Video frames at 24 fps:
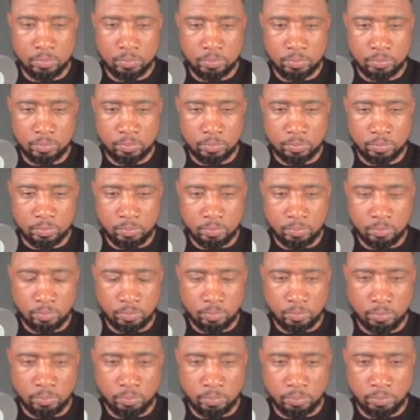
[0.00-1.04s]

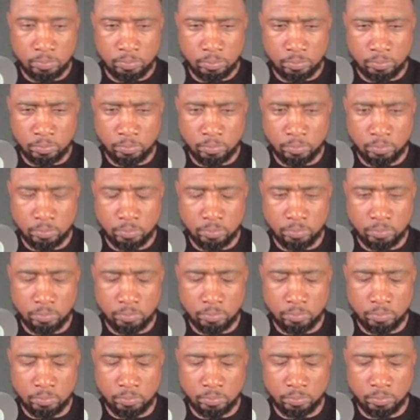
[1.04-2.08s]

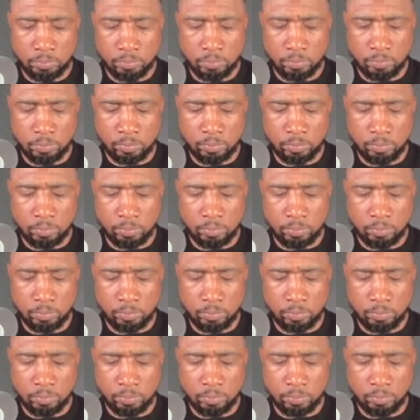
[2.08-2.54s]
The person shown says nothing.